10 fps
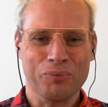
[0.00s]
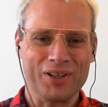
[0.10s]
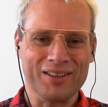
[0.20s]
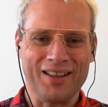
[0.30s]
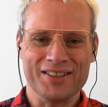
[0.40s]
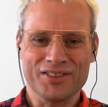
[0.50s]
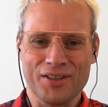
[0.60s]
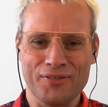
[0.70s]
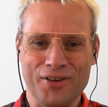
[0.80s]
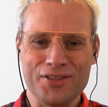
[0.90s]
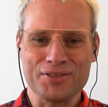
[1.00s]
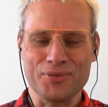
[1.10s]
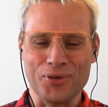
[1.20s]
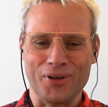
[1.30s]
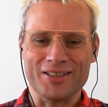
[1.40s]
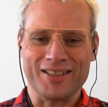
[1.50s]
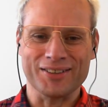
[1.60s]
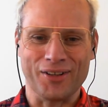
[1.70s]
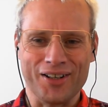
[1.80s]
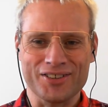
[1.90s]
what I'd like to do first of all is
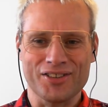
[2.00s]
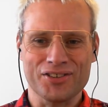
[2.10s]
acknowledge